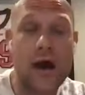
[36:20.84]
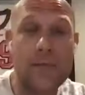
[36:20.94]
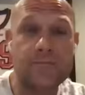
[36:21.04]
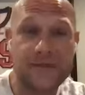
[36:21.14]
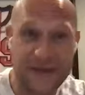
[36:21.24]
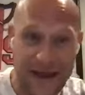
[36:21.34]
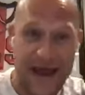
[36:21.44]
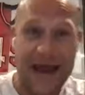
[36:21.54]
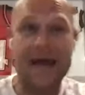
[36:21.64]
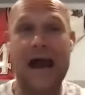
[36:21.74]
um,
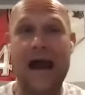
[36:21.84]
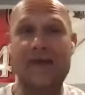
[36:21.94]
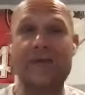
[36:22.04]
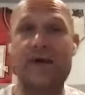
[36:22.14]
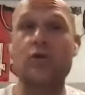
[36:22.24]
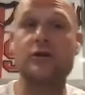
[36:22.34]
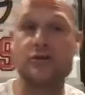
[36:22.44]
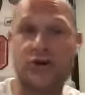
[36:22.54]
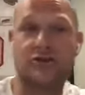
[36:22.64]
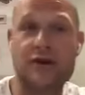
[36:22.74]
today I have my own
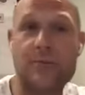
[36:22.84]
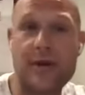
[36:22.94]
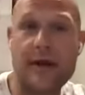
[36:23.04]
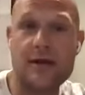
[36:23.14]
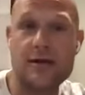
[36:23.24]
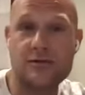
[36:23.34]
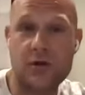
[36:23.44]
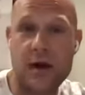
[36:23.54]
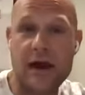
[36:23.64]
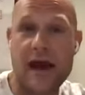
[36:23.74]
construction company.
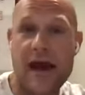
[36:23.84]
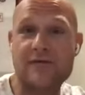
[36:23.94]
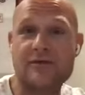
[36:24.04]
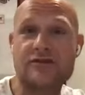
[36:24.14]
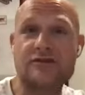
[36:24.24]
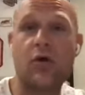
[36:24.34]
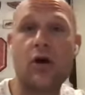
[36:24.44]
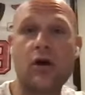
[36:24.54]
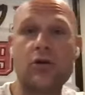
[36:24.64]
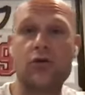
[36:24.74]
So I have a
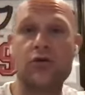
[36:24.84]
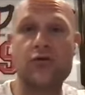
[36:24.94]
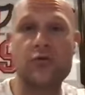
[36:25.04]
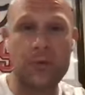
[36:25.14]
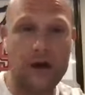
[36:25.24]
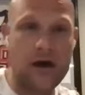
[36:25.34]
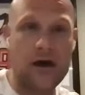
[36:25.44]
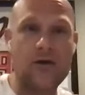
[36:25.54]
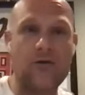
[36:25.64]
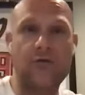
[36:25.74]
small group
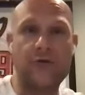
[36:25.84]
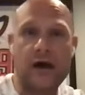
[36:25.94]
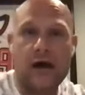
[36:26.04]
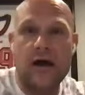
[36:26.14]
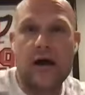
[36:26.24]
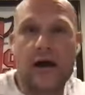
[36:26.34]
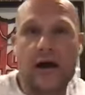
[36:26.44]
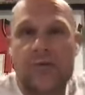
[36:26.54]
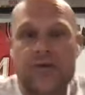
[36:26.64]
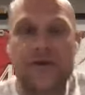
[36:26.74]
of uh,
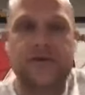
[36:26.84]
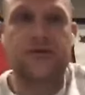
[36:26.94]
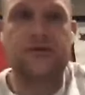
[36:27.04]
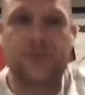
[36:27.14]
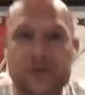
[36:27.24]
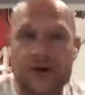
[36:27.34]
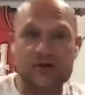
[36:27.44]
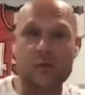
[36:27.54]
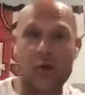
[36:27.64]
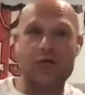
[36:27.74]
professionals who
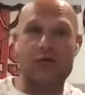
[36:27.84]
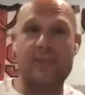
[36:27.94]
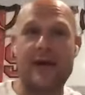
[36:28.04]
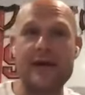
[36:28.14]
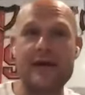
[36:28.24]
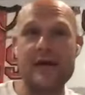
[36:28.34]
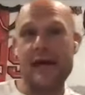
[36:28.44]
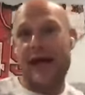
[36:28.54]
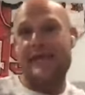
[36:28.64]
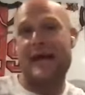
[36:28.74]
just work for me,
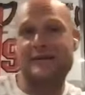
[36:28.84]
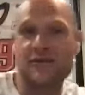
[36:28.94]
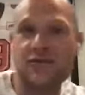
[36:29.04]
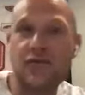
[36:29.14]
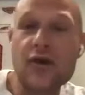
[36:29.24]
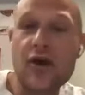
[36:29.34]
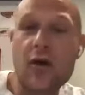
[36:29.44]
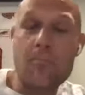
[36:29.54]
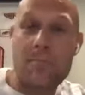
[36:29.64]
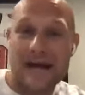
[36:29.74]
and that's the real
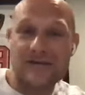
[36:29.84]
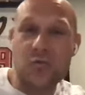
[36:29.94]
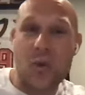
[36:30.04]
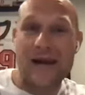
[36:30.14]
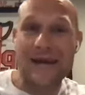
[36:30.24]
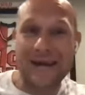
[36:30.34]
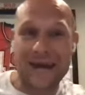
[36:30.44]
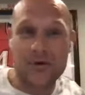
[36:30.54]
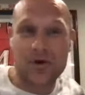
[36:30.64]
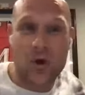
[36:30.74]
best way to
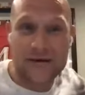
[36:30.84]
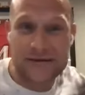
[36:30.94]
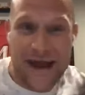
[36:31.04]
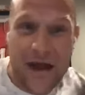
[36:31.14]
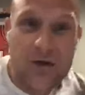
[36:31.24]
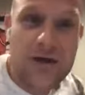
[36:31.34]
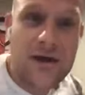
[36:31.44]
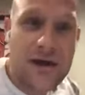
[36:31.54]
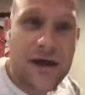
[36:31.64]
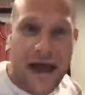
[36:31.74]
keep costs down
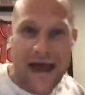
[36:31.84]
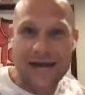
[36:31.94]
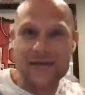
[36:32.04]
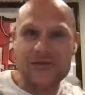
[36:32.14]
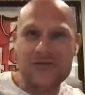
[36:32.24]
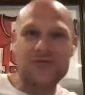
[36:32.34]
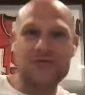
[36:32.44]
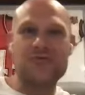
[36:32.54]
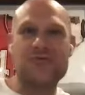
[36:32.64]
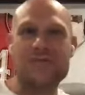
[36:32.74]
and
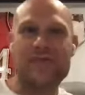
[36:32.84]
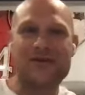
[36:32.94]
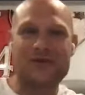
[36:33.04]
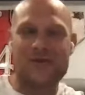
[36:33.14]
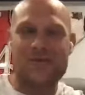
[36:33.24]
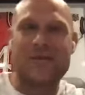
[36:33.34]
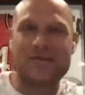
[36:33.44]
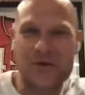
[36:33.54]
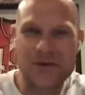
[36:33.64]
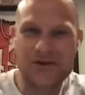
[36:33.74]
to make sure that people
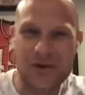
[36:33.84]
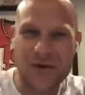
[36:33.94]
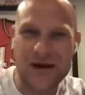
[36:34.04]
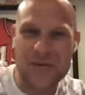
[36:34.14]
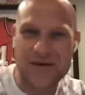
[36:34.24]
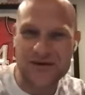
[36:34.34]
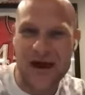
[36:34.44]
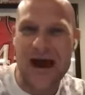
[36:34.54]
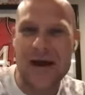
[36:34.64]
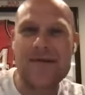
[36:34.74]
are always showing up on the
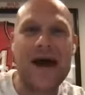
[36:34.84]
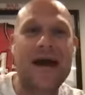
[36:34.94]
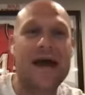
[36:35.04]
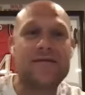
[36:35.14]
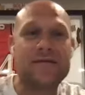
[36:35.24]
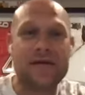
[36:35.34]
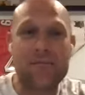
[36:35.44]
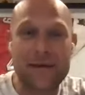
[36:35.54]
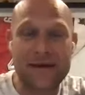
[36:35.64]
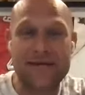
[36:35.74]
job and not having to
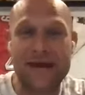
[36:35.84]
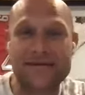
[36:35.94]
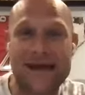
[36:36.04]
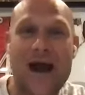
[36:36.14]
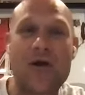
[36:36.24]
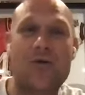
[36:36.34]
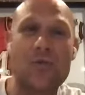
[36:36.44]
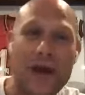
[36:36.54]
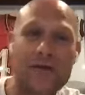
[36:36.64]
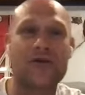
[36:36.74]
bid things out and
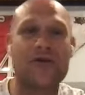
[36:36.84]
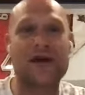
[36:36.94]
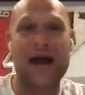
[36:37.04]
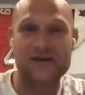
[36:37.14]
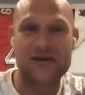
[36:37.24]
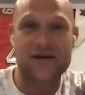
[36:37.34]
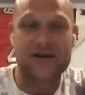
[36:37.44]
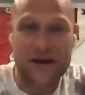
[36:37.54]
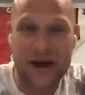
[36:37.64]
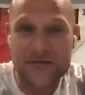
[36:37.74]
wait for a contractor
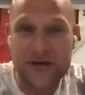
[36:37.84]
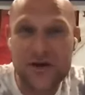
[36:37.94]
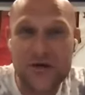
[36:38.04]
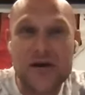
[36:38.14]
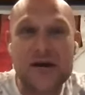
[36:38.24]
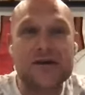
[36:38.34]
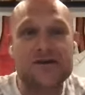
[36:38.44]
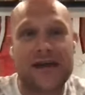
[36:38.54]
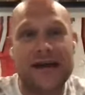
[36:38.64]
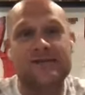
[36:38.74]
to come to you.
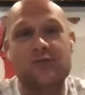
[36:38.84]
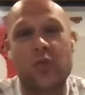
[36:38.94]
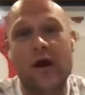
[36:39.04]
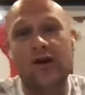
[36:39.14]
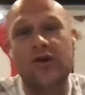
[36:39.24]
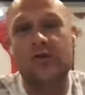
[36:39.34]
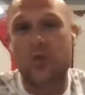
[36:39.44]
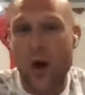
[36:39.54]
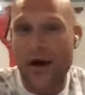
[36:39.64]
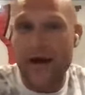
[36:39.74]
So that's where you would
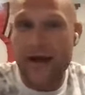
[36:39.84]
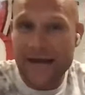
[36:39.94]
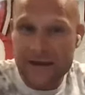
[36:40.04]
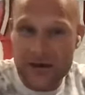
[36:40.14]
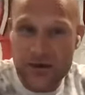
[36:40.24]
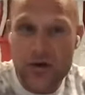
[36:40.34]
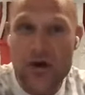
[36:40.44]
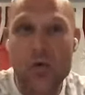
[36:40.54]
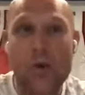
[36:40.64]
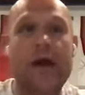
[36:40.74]
want to get to,
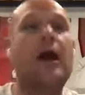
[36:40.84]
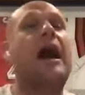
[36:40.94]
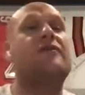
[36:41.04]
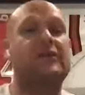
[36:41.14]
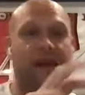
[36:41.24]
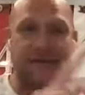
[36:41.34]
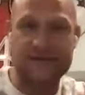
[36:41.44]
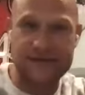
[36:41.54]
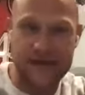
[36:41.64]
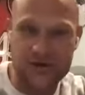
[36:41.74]
where I have a
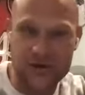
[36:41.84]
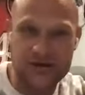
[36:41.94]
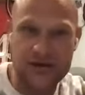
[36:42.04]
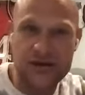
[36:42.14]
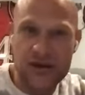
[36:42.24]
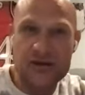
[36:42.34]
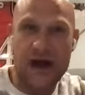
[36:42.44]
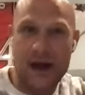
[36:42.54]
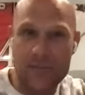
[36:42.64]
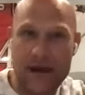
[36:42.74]
licensed electrician
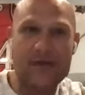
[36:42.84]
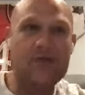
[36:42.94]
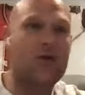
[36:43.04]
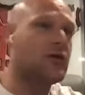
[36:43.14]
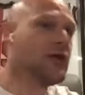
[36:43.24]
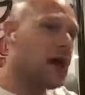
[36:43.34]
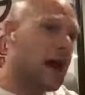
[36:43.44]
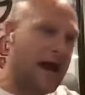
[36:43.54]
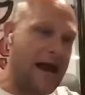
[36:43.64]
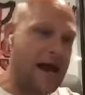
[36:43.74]
on payroll,
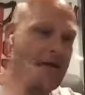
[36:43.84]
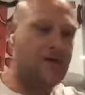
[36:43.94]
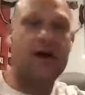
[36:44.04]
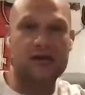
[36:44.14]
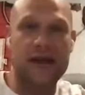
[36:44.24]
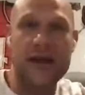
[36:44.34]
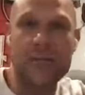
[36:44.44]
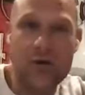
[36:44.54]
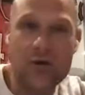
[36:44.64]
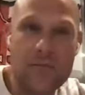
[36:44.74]
I have a
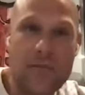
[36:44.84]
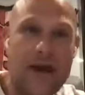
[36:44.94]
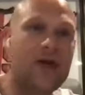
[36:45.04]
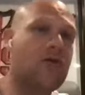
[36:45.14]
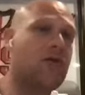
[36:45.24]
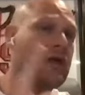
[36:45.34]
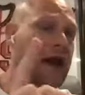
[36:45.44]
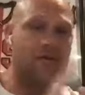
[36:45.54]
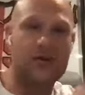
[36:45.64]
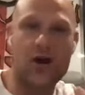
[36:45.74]
laborer on payroll,
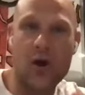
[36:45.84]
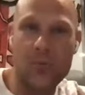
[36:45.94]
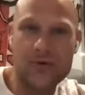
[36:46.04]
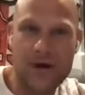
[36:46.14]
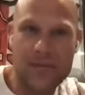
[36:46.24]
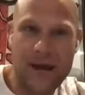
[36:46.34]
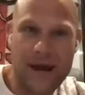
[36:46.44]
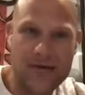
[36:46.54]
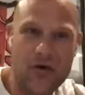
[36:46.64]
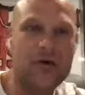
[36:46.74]
I have a carpenter on
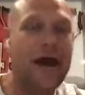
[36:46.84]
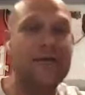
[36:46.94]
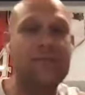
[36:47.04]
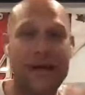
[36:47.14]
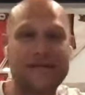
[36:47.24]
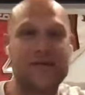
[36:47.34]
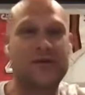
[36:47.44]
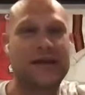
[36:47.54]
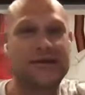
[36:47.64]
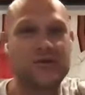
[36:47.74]
payroll. And basically
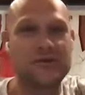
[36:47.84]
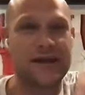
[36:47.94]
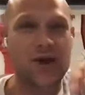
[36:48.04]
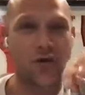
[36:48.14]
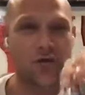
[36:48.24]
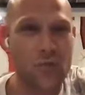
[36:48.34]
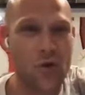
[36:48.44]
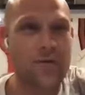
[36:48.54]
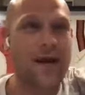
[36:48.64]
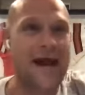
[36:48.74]
what they do is they go from
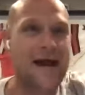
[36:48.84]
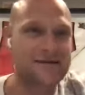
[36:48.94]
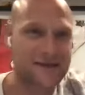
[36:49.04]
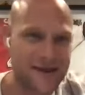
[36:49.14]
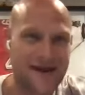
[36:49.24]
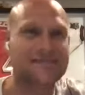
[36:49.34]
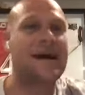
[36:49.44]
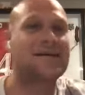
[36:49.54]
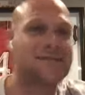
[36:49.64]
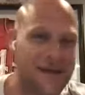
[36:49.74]
one of my house to the next
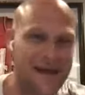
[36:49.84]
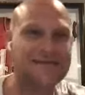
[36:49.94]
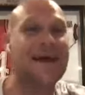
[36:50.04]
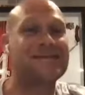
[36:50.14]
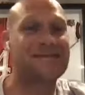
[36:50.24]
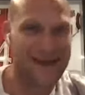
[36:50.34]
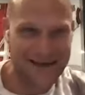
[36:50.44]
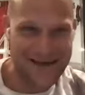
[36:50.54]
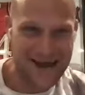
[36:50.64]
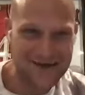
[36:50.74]
house, to the next house, to the
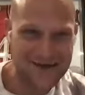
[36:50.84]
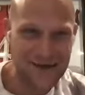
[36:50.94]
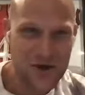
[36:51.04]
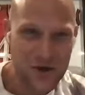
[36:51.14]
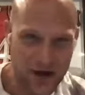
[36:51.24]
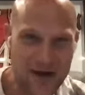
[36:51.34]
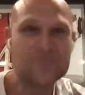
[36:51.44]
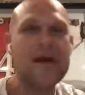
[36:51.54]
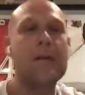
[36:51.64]
next house, right?